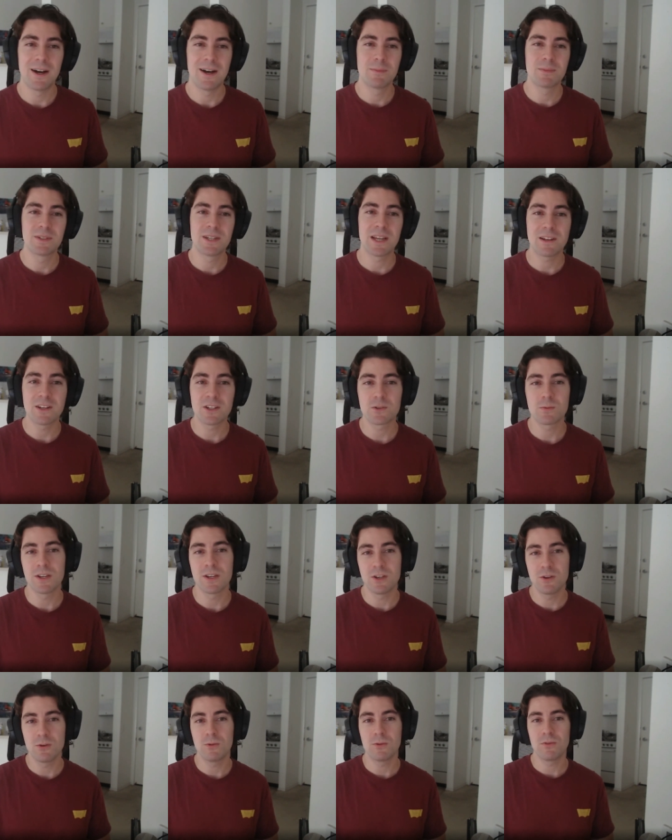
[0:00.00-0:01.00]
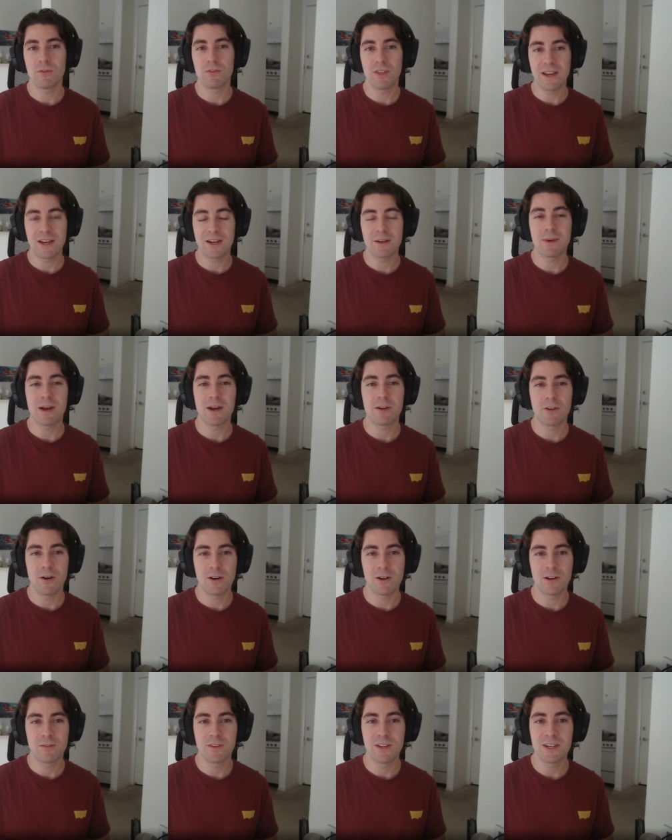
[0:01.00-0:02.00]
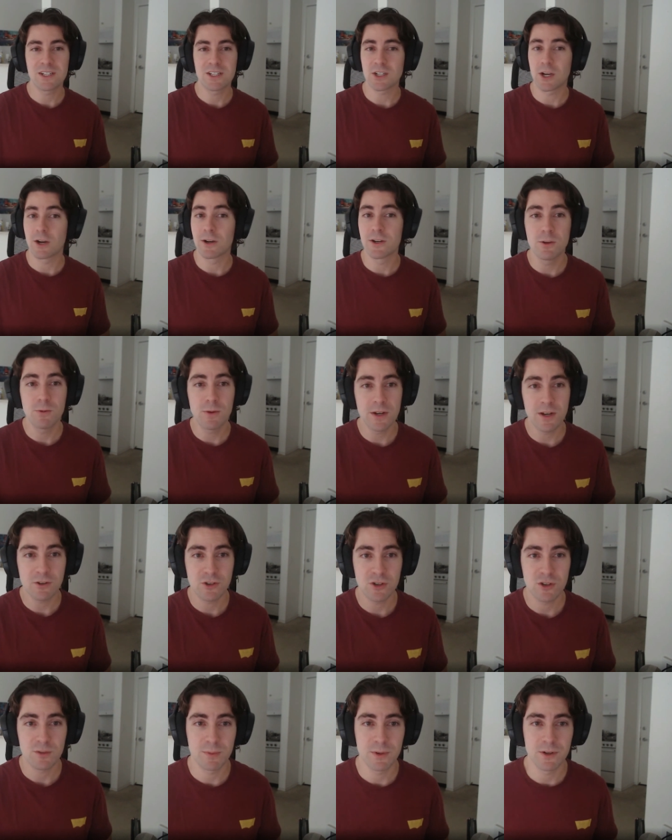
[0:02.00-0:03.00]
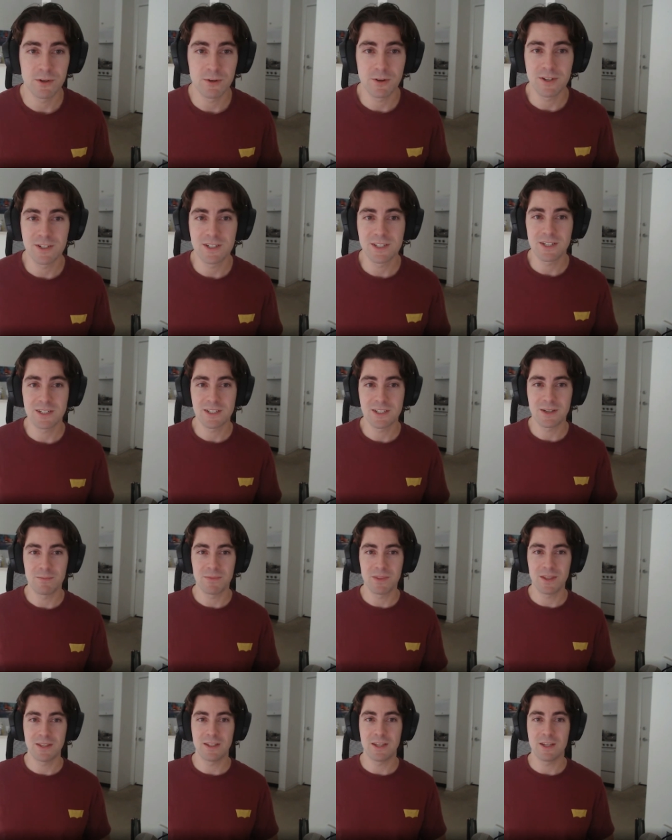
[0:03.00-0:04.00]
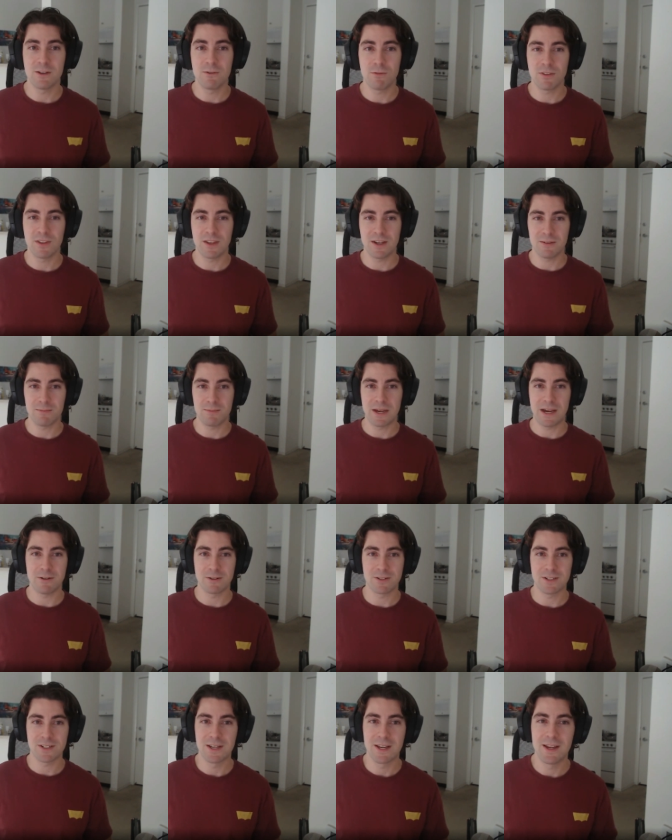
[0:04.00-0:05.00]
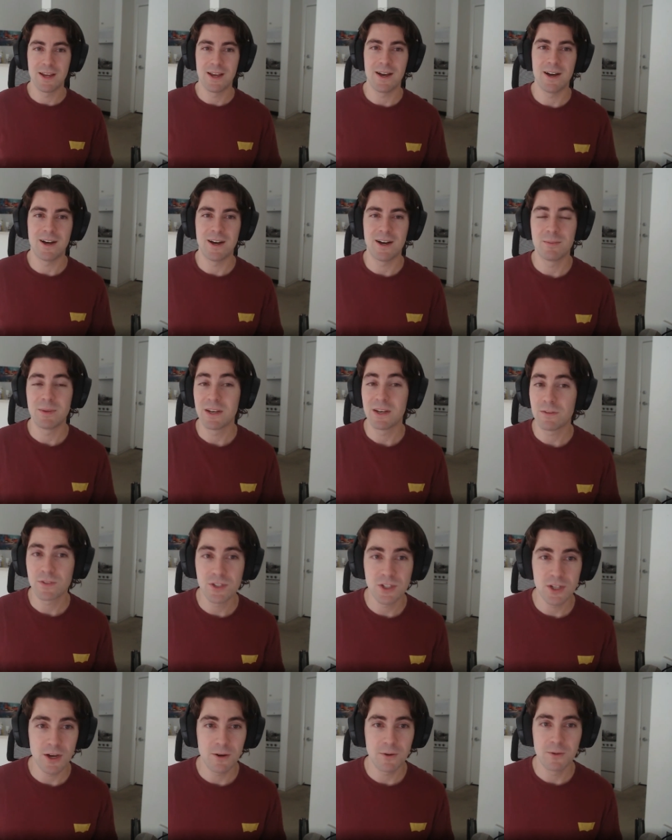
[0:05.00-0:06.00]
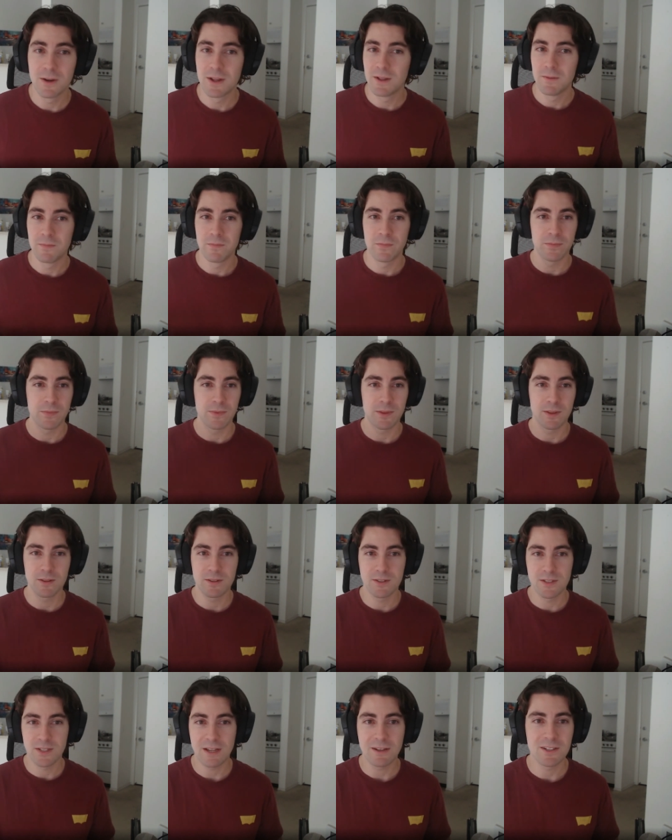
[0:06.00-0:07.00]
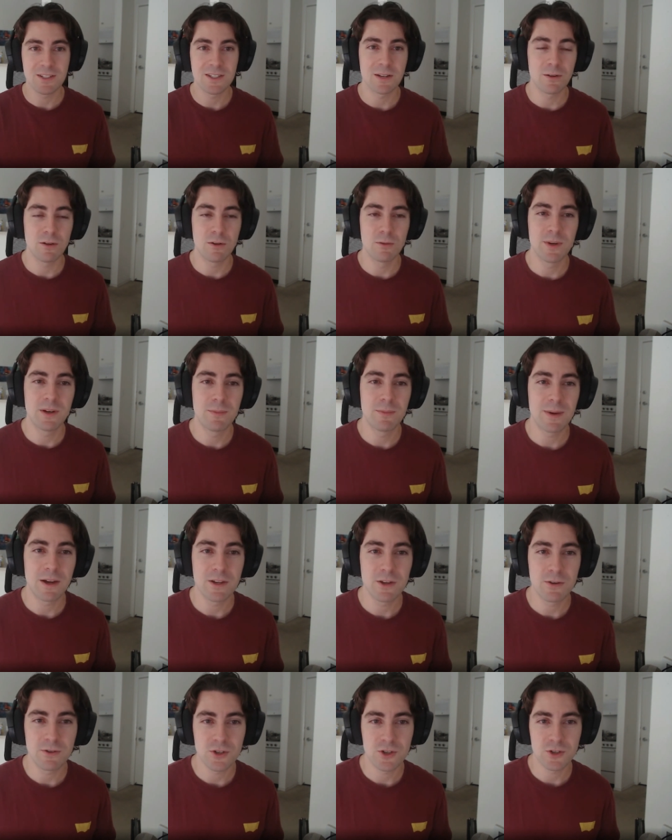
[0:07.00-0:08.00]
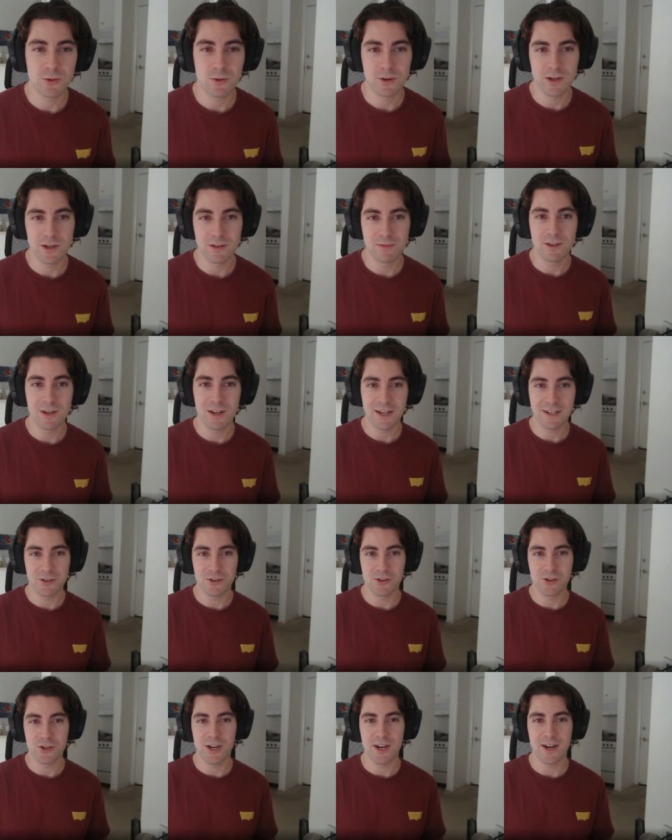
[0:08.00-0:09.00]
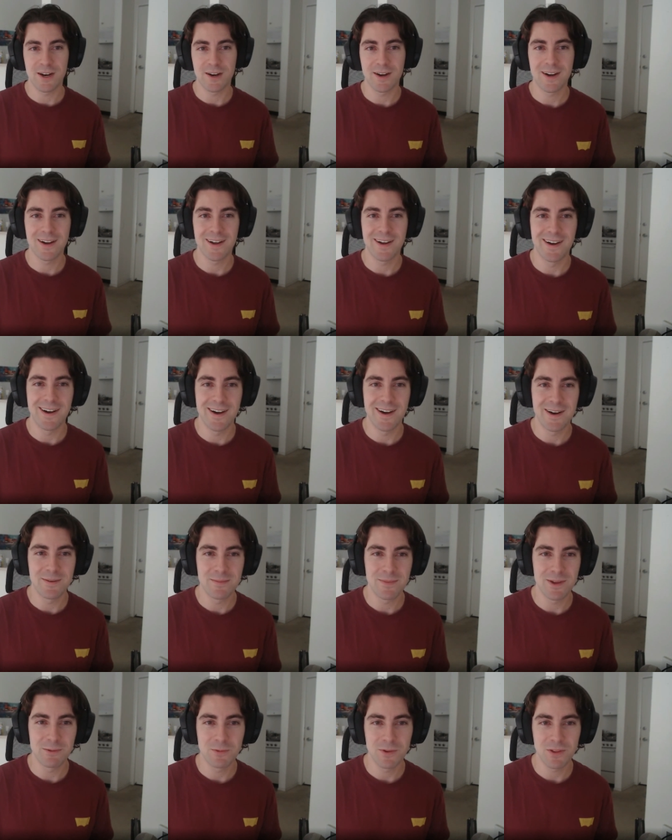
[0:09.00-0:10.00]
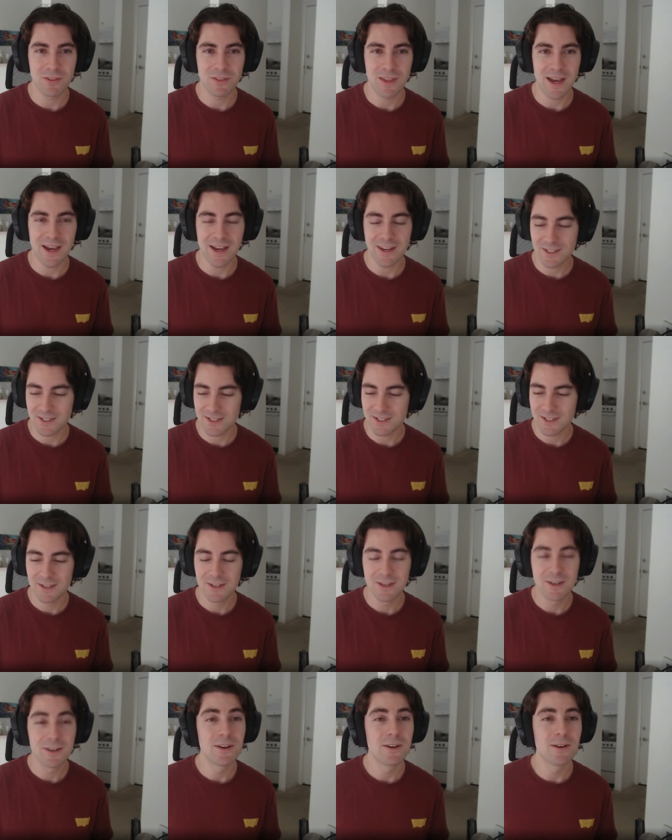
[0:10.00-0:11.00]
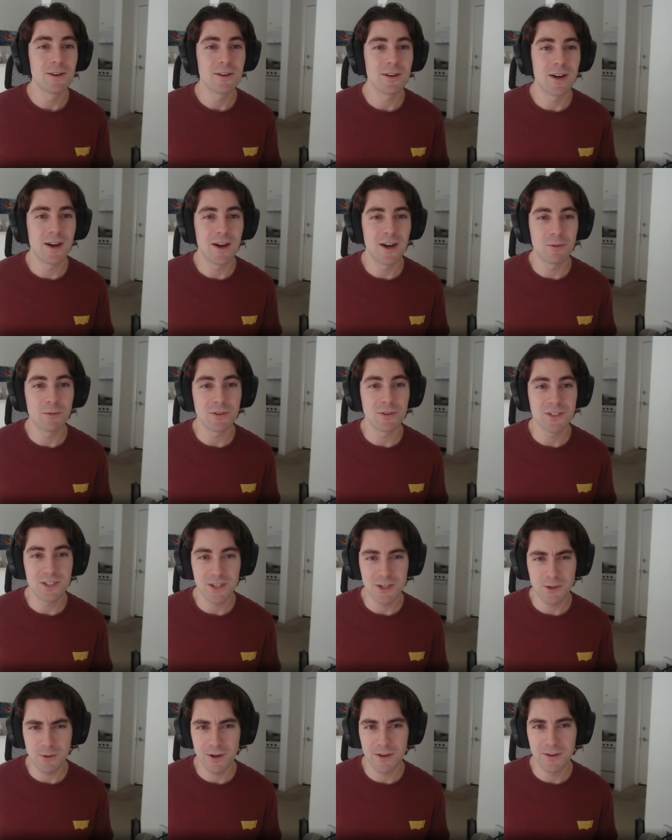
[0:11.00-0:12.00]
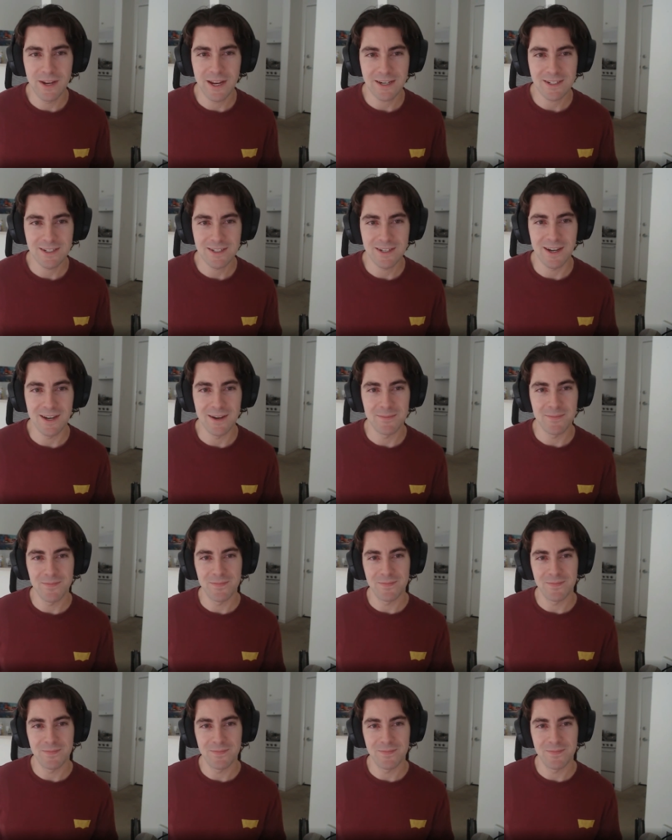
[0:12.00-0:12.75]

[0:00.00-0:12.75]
Tell us what you think about all of this. Are you an entrepreneur? Is this something that you think about? And if so, tell us a little bit about your story if you'd like to share. And with that, we'll see you all next time.